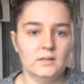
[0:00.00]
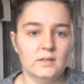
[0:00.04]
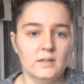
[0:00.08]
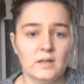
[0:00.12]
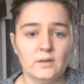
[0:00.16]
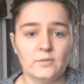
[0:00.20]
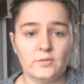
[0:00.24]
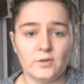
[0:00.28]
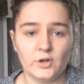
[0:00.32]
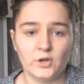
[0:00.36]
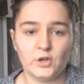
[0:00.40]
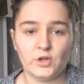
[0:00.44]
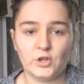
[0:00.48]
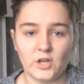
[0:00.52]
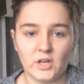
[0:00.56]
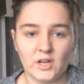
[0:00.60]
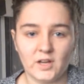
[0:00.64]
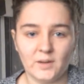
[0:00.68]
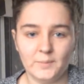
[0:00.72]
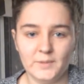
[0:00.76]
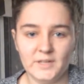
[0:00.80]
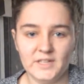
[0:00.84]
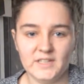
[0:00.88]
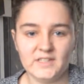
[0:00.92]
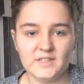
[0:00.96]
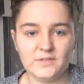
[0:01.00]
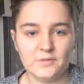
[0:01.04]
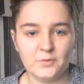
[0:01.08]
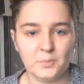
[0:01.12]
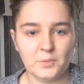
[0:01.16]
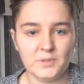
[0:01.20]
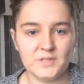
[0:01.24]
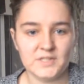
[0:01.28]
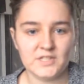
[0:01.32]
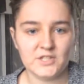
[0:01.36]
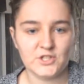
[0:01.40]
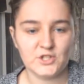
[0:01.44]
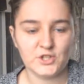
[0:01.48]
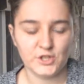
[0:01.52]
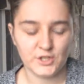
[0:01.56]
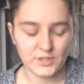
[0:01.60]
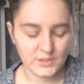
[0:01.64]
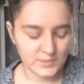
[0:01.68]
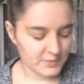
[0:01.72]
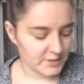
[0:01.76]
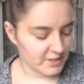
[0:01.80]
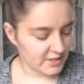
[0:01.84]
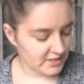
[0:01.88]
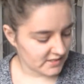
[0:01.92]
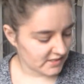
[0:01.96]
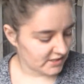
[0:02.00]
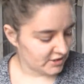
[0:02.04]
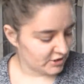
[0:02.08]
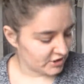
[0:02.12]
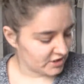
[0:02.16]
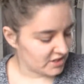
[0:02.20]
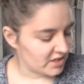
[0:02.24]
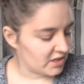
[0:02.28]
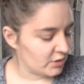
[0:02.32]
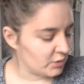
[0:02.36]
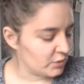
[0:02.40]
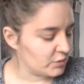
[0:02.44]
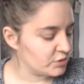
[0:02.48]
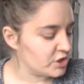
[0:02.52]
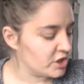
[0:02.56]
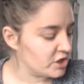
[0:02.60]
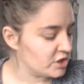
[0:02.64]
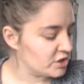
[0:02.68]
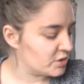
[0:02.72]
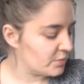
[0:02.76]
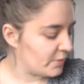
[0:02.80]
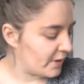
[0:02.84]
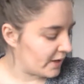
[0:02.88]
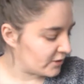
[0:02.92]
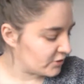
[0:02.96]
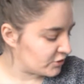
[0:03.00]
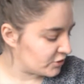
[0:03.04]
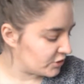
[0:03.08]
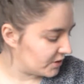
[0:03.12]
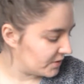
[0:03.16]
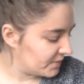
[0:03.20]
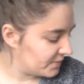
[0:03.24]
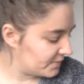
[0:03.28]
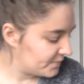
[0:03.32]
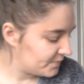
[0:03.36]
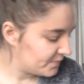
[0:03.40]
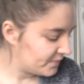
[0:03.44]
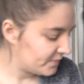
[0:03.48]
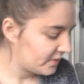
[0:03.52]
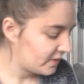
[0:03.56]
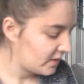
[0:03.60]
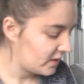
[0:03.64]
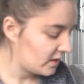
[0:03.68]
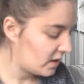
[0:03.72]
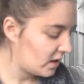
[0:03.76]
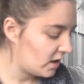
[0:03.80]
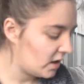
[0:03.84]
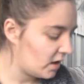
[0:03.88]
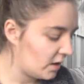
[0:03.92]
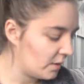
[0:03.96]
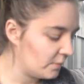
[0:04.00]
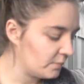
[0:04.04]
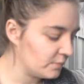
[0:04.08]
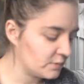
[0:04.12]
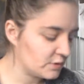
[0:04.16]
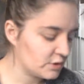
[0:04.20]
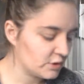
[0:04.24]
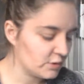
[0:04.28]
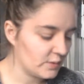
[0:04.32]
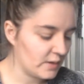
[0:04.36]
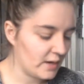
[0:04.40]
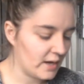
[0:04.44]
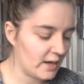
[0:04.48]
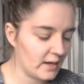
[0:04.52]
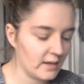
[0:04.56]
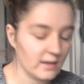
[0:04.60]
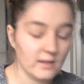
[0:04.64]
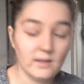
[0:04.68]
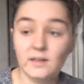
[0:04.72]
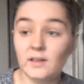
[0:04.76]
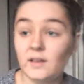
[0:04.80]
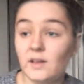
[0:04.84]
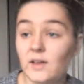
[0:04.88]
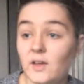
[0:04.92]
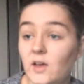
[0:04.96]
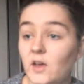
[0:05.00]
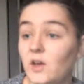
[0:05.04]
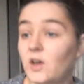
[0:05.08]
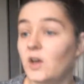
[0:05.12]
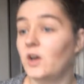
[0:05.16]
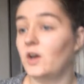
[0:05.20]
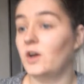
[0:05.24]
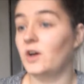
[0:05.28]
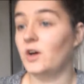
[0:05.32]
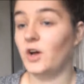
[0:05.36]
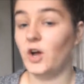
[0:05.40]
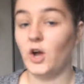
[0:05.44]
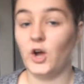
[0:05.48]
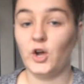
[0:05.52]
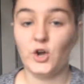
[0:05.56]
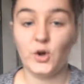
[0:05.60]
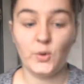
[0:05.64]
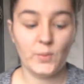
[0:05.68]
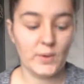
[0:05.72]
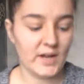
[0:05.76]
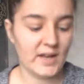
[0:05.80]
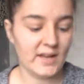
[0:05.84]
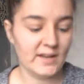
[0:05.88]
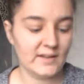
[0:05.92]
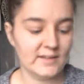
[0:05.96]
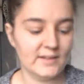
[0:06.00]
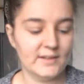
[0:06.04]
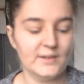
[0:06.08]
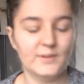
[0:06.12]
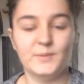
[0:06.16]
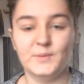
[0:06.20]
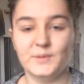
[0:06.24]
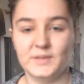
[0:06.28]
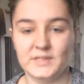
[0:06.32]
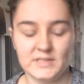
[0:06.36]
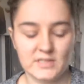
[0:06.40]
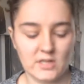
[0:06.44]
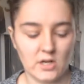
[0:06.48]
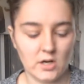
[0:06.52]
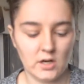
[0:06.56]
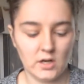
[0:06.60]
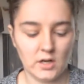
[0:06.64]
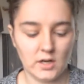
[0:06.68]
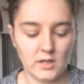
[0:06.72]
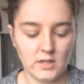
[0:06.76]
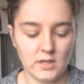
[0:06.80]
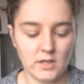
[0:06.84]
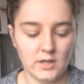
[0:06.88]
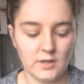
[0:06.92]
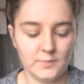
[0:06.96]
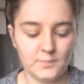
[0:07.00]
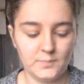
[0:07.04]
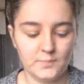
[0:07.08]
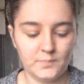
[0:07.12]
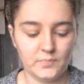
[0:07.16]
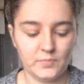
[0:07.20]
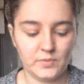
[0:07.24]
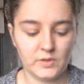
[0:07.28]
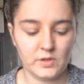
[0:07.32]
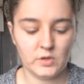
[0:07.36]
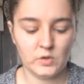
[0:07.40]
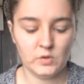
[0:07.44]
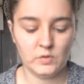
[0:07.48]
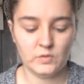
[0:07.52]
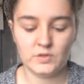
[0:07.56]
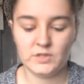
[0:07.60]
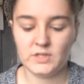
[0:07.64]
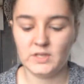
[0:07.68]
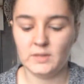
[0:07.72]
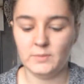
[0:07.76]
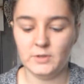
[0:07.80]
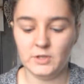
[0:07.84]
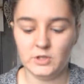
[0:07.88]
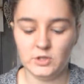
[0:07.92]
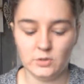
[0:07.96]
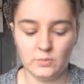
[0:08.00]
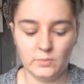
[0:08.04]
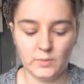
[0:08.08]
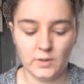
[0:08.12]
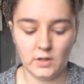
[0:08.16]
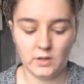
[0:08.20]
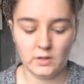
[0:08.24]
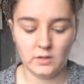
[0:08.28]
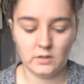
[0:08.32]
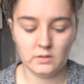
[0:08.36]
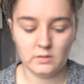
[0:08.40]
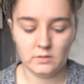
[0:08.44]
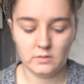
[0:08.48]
If I look like I'm in a different position, it's because I just had to go change the battery. So yeah, I go in with this highlighter. You've seen me do my